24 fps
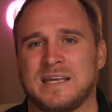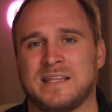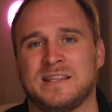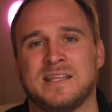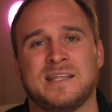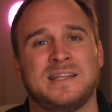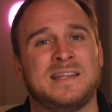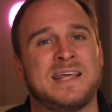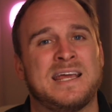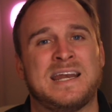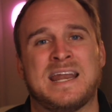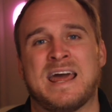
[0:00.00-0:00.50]
And
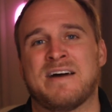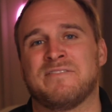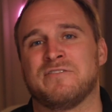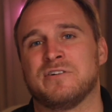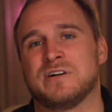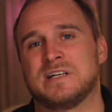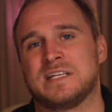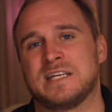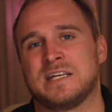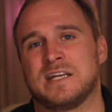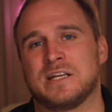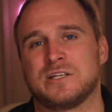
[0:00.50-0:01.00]
then they never
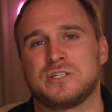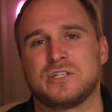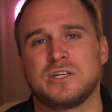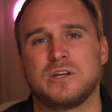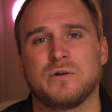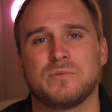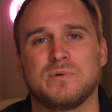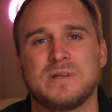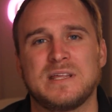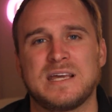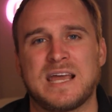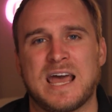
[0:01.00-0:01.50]
did it. So
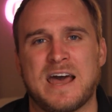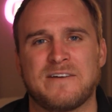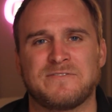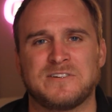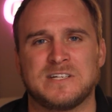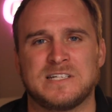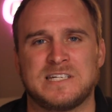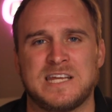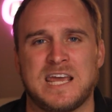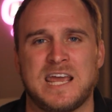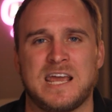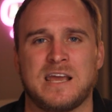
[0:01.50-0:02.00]
you really have
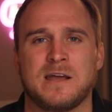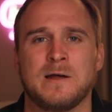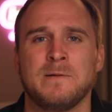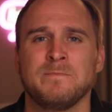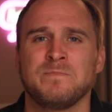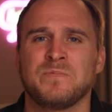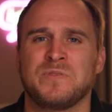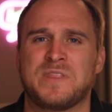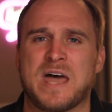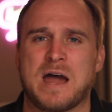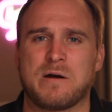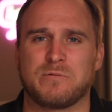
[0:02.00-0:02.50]
to take
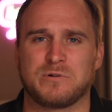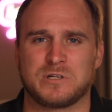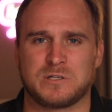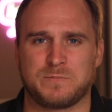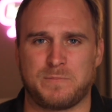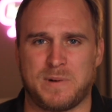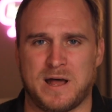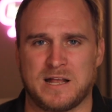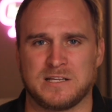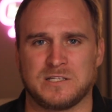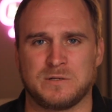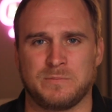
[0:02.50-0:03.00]
that
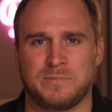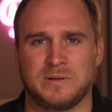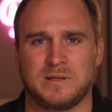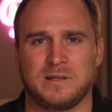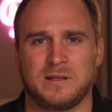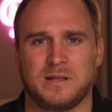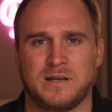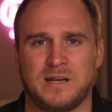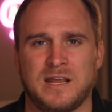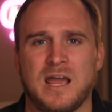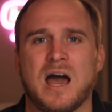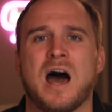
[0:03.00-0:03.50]

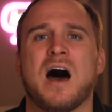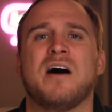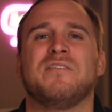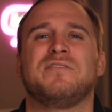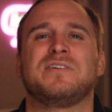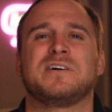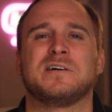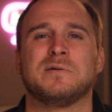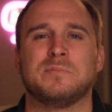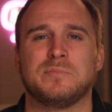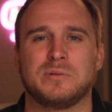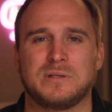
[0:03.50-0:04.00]
responsibility
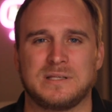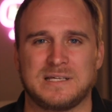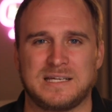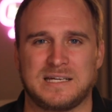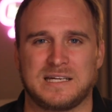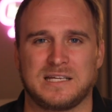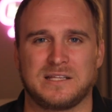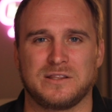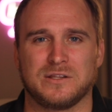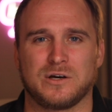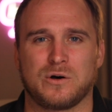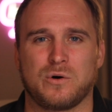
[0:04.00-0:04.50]
of
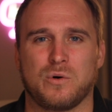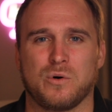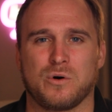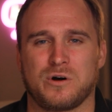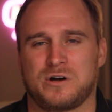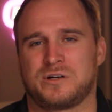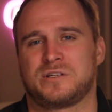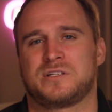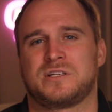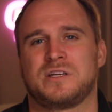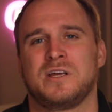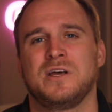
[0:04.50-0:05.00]
completing the
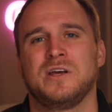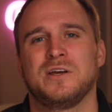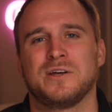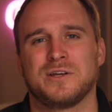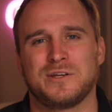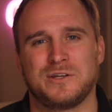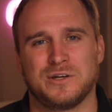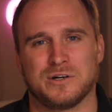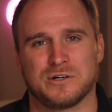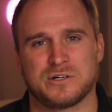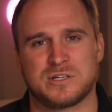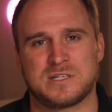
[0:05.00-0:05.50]
course
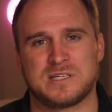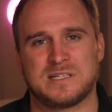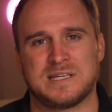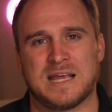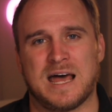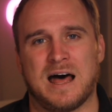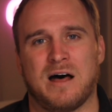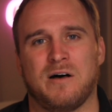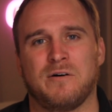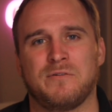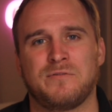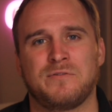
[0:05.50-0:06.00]

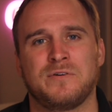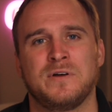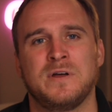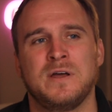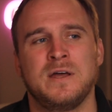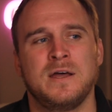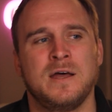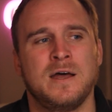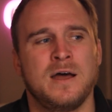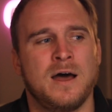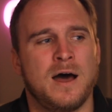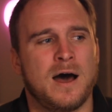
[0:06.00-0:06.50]
yourself.
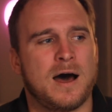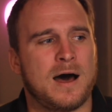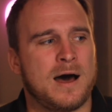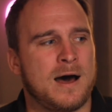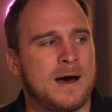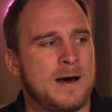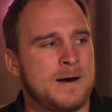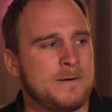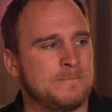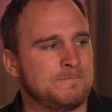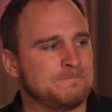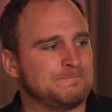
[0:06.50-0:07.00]

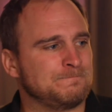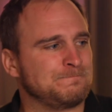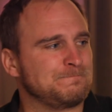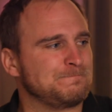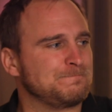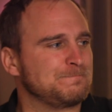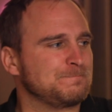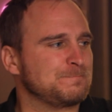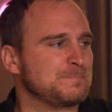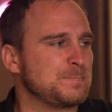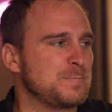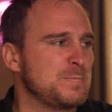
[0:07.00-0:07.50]

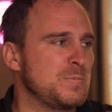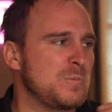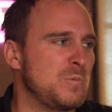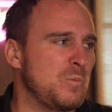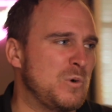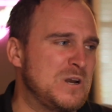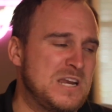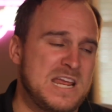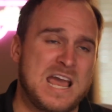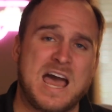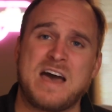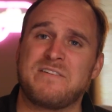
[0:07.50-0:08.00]

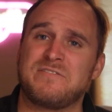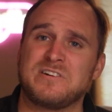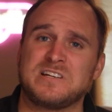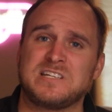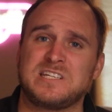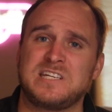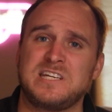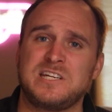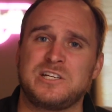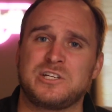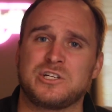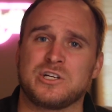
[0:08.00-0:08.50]
When you have a
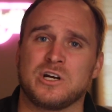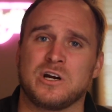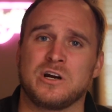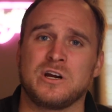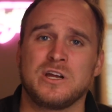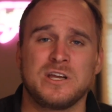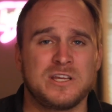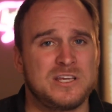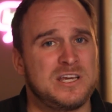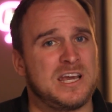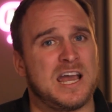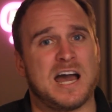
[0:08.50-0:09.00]
teacher,
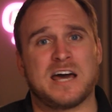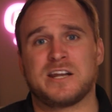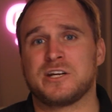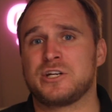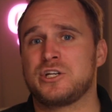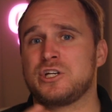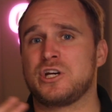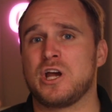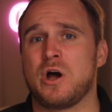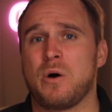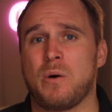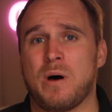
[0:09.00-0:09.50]
you got to
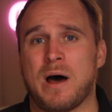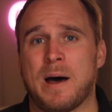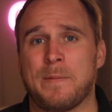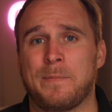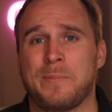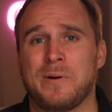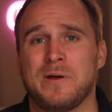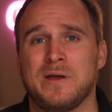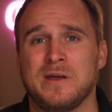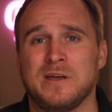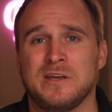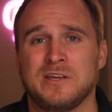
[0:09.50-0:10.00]
show
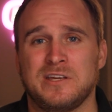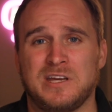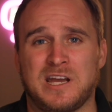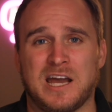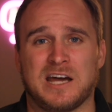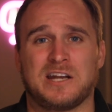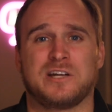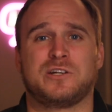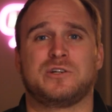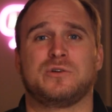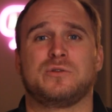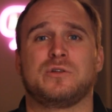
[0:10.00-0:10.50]
up. You
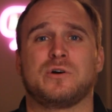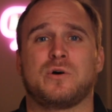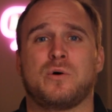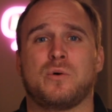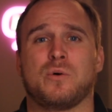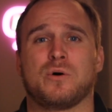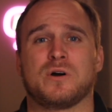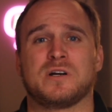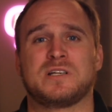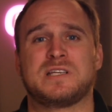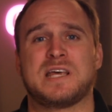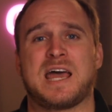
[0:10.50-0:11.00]
got to do the
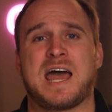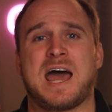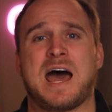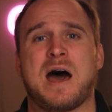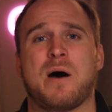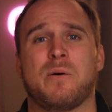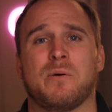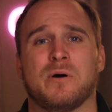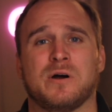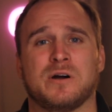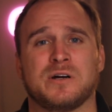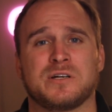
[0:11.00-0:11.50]
course
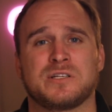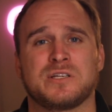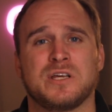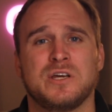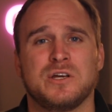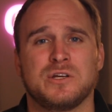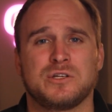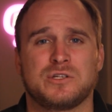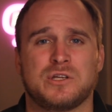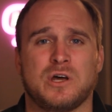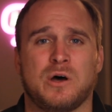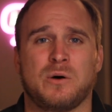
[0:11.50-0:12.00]
hours.
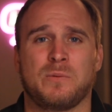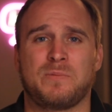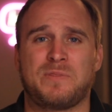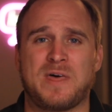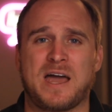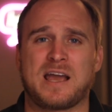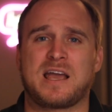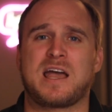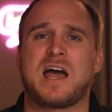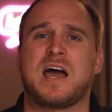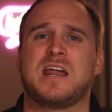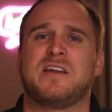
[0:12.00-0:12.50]
So
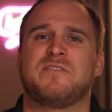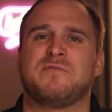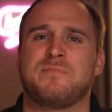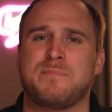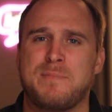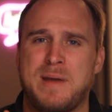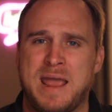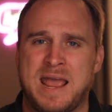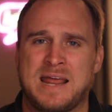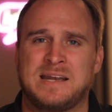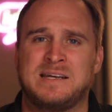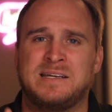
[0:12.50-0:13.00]
that kind of
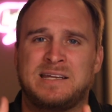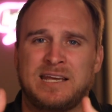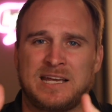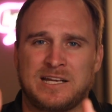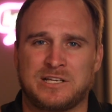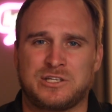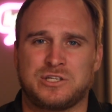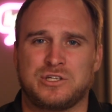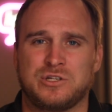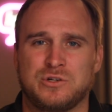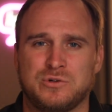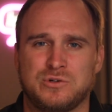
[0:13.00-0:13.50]

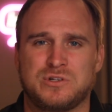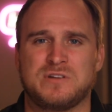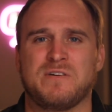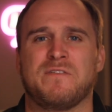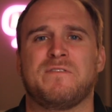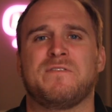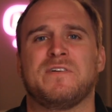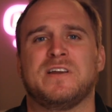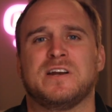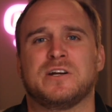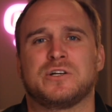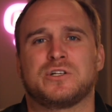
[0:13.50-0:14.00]
mandates you to
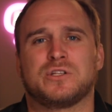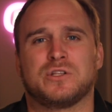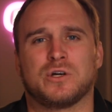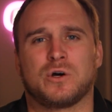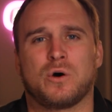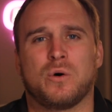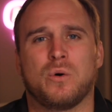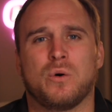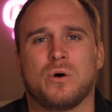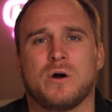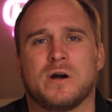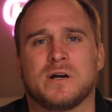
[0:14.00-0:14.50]
finish the
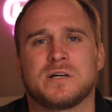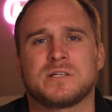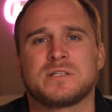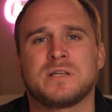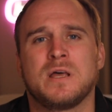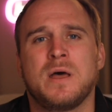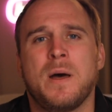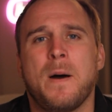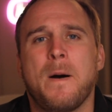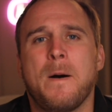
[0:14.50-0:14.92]
course.